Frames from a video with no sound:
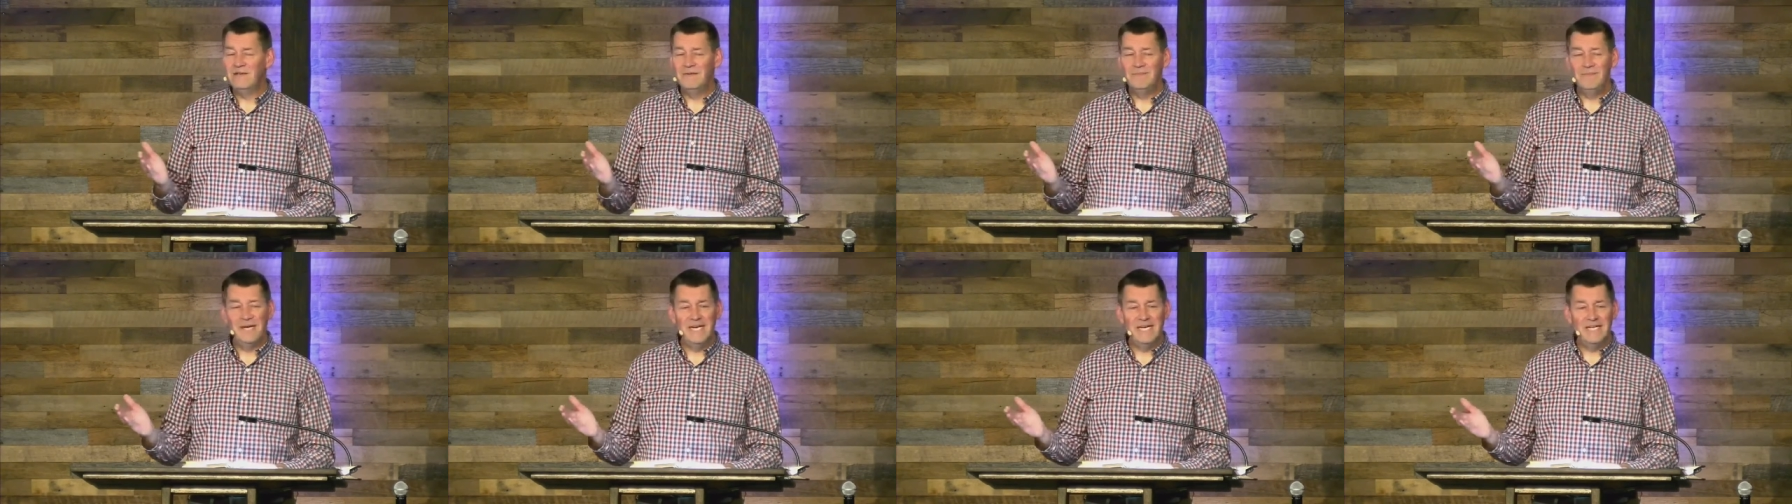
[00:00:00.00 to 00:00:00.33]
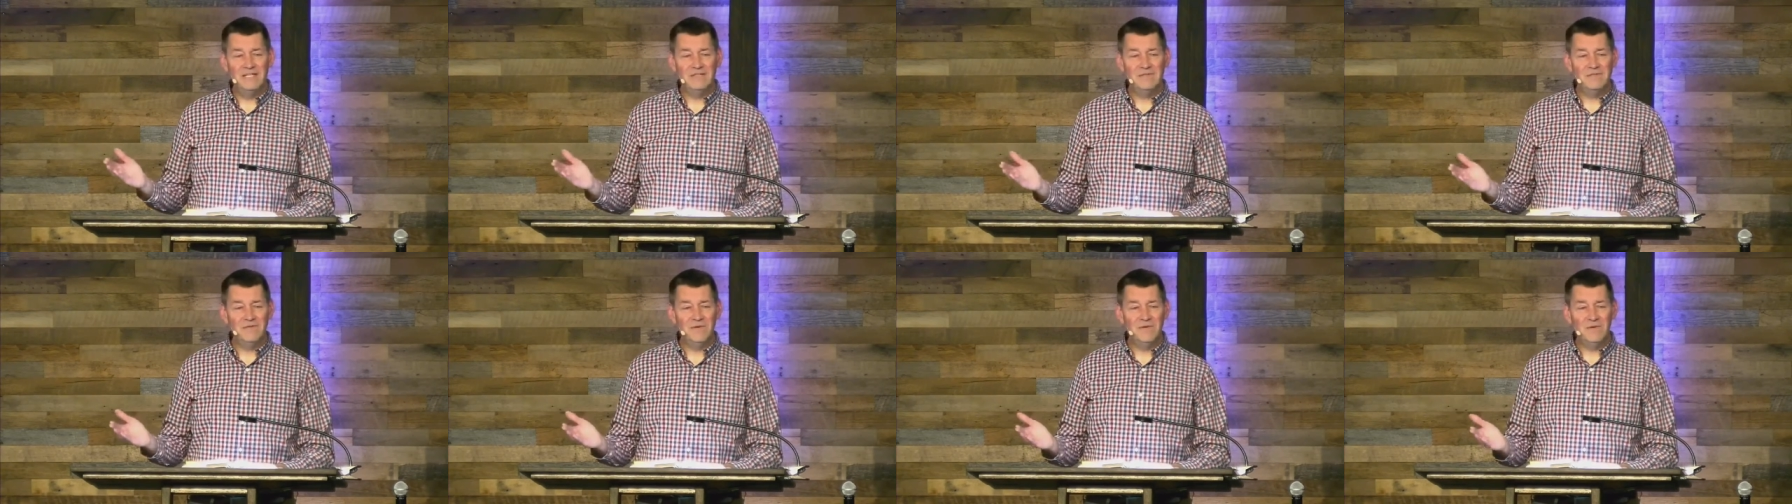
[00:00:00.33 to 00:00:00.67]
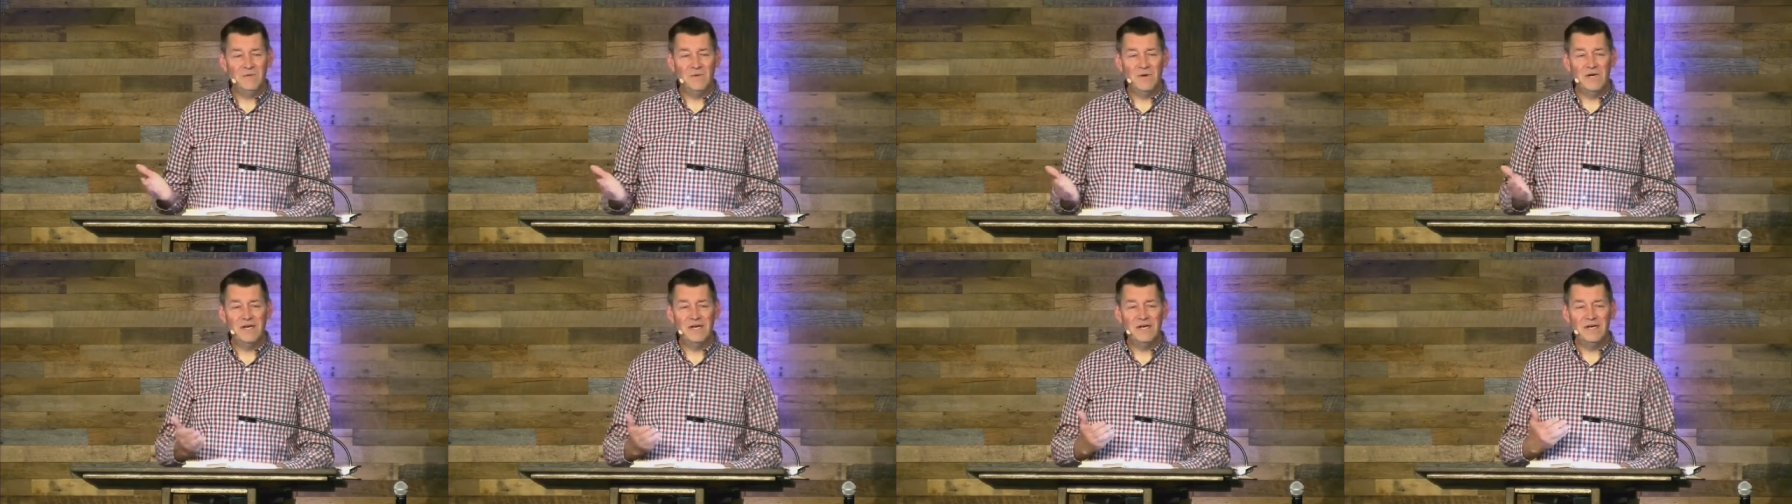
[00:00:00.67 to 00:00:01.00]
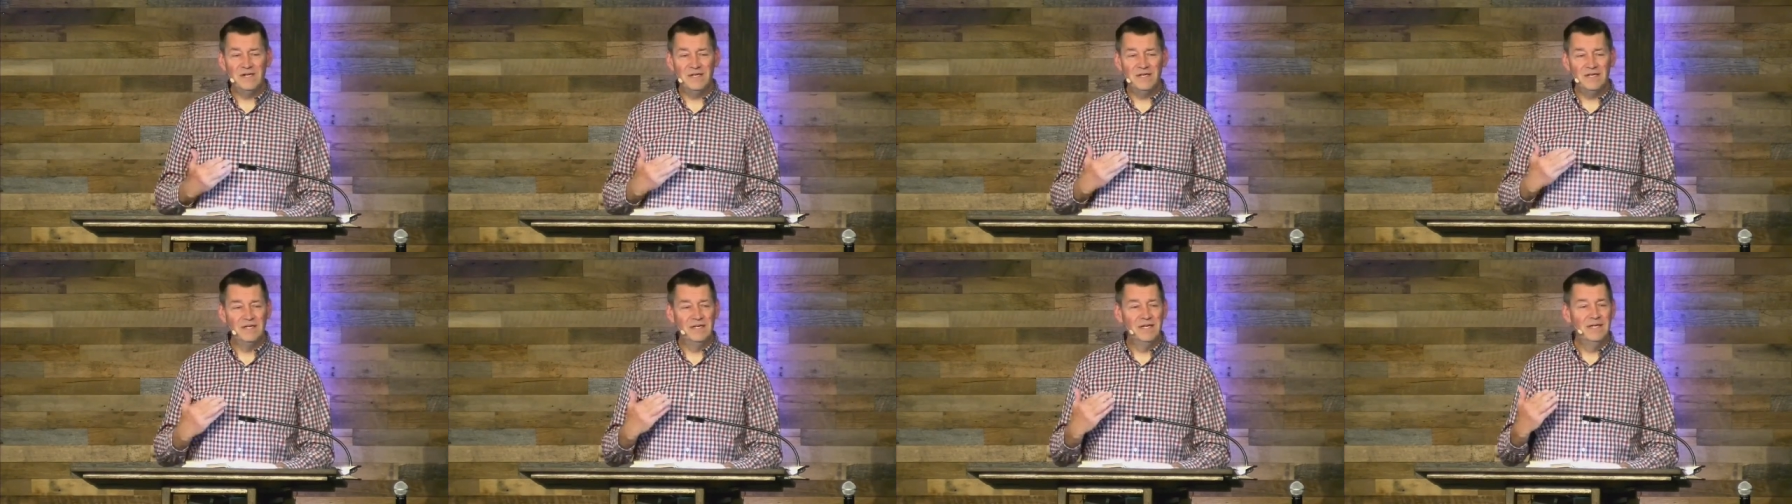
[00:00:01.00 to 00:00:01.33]
pants for the
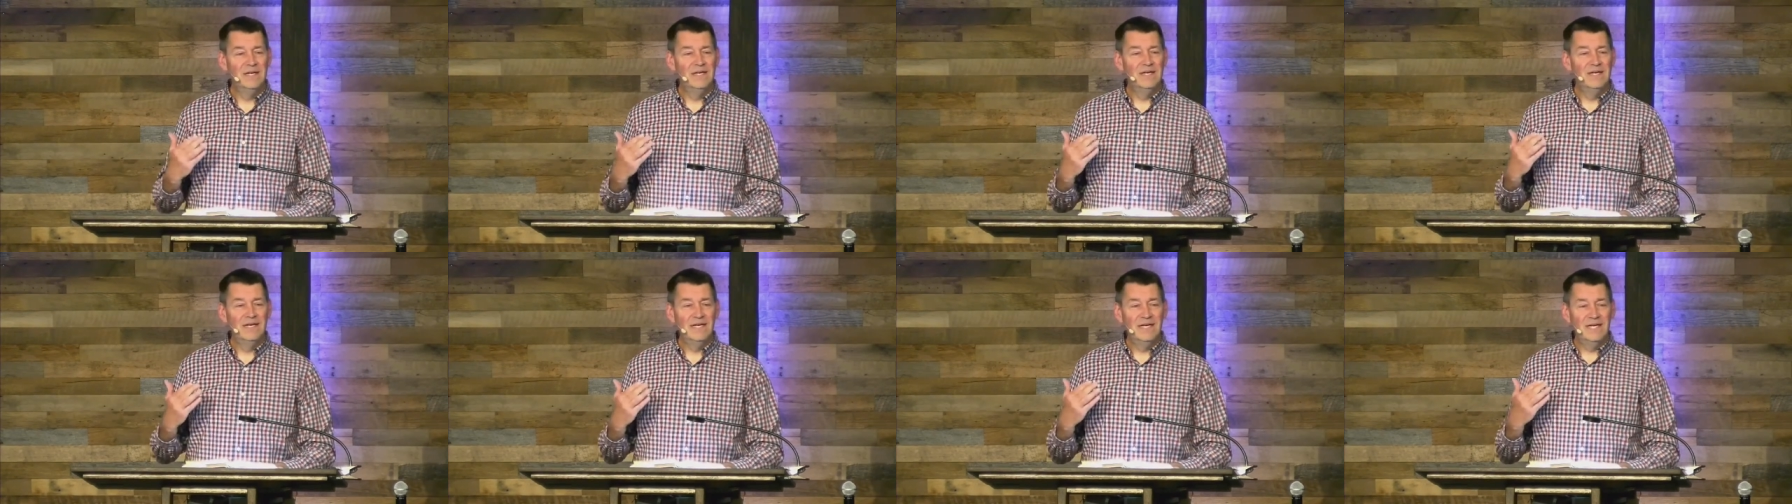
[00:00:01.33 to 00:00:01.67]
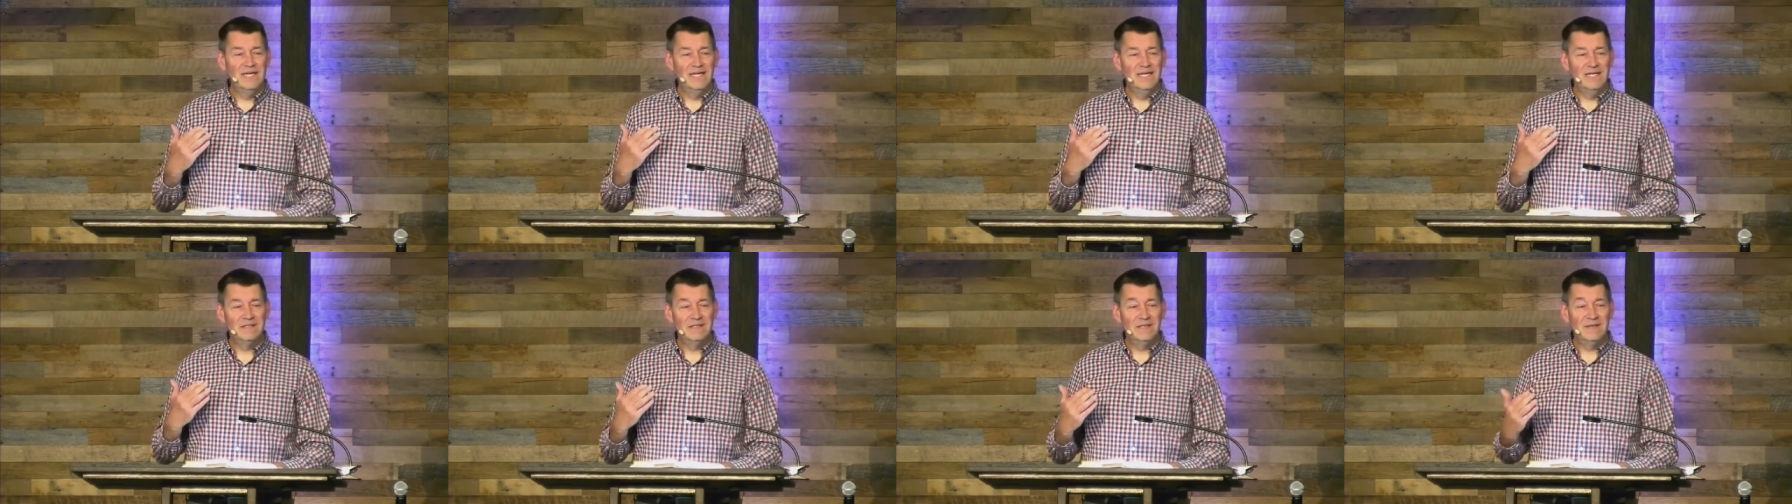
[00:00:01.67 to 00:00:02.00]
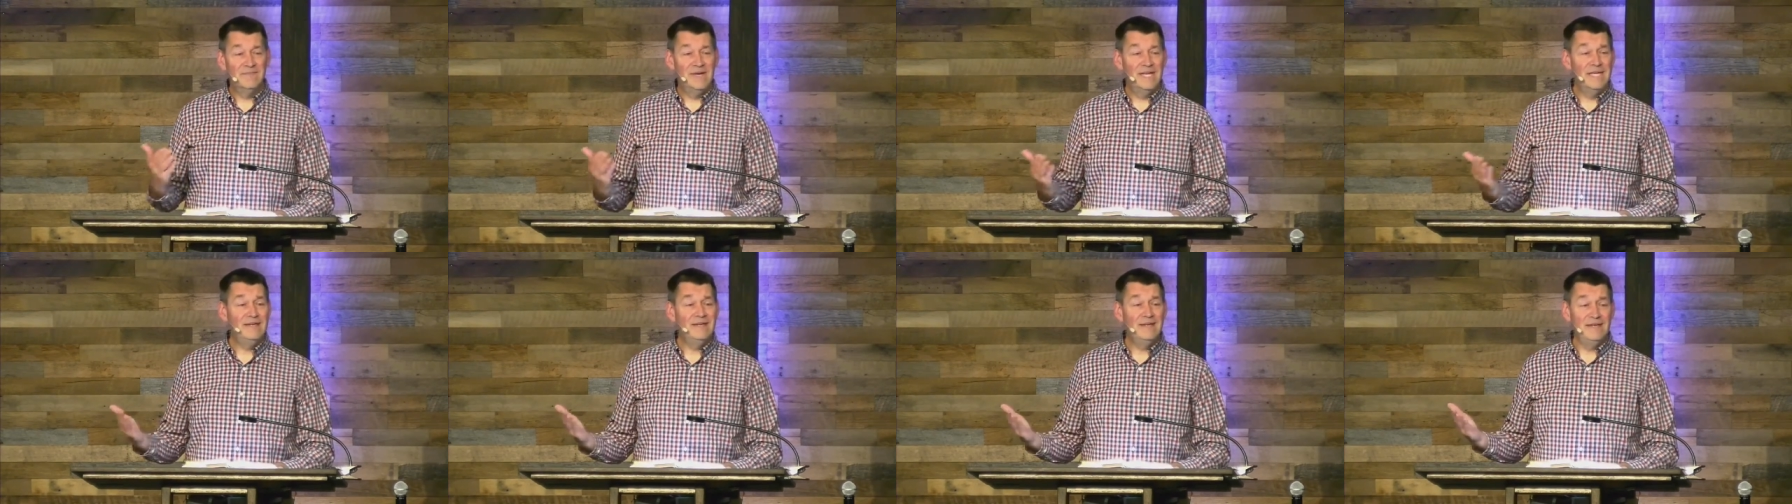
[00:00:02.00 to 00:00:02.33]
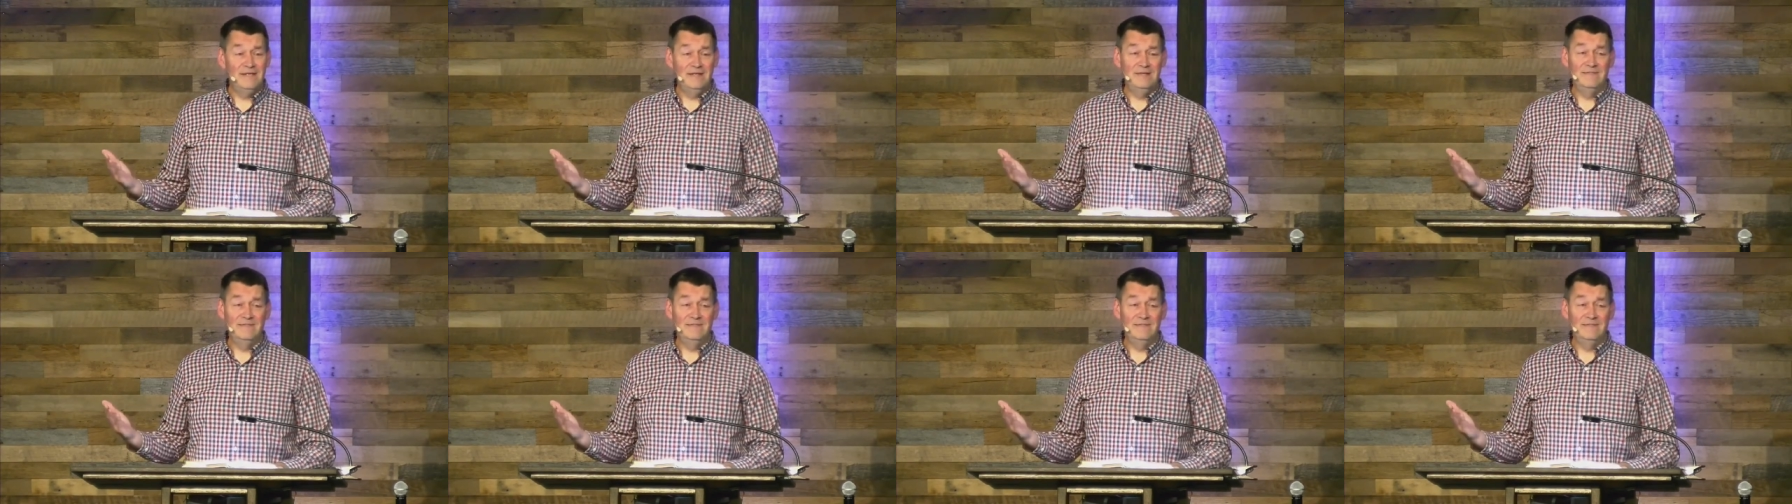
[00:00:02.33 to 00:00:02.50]
water, and he's lamenting.